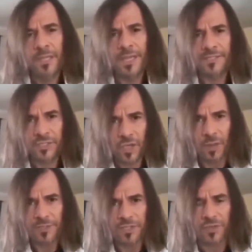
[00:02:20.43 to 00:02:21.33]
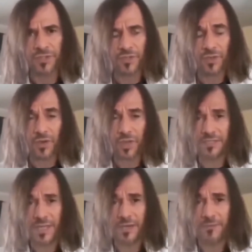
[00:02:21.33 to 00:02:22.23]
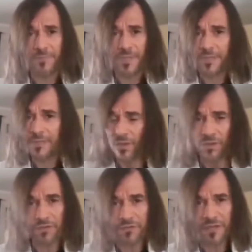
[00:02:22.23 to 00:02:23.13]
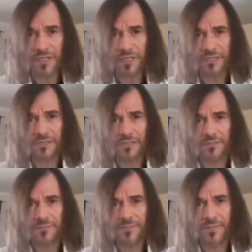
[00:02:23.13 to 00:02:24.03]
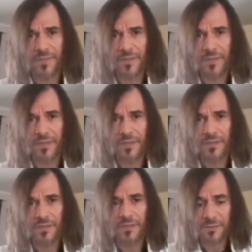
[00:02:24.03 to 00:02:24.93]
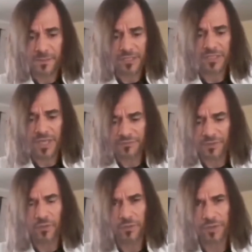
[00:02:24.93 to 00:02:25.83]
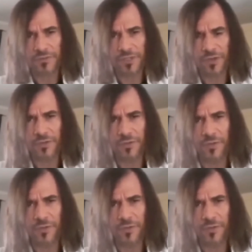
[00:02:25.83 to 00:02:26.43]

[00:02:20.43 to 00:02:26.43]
It's time to trust your eyes now, not your feelings, especially after all that I've shown you.